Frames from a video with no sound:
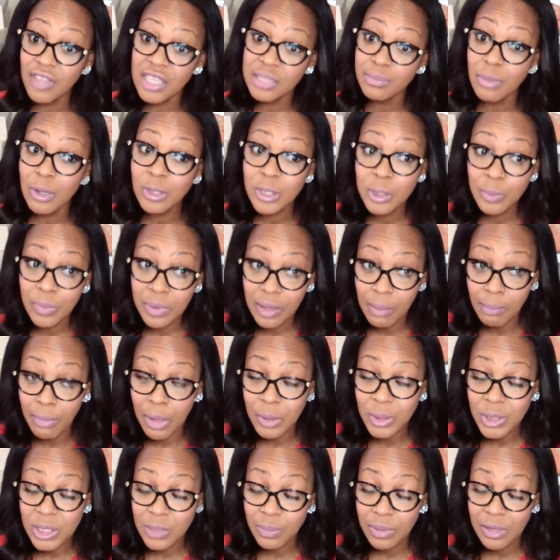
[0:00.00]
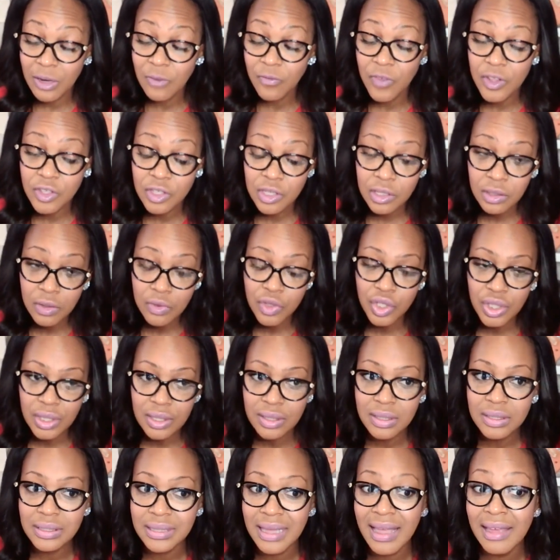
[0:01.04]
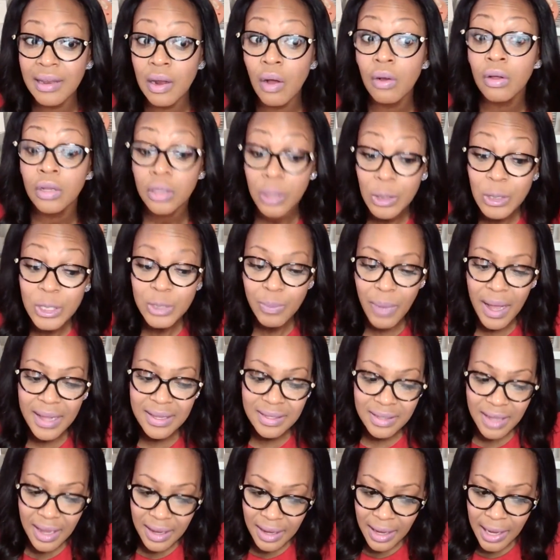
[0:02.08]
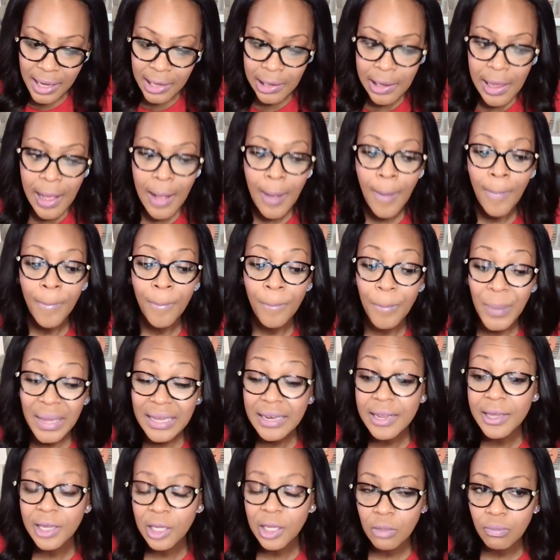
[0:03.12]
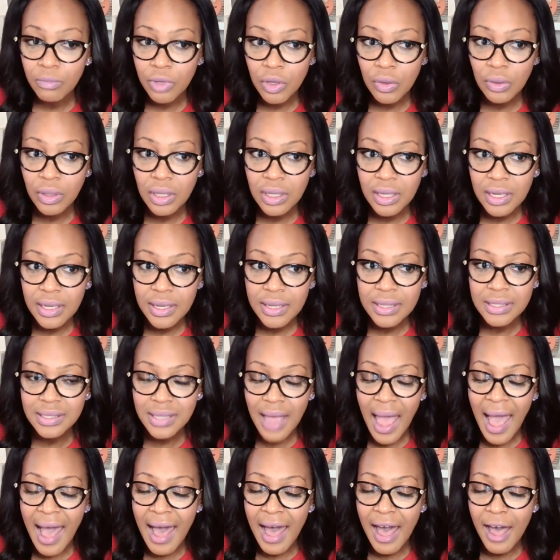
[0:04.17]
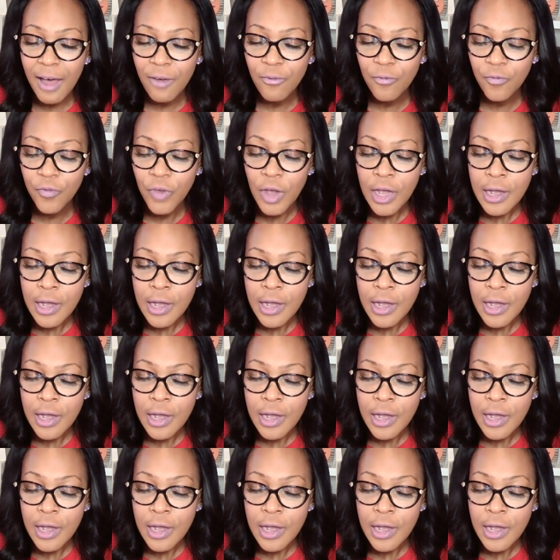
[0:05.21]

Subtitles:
these multi-benefit solutions. And I'll close by saying many communities have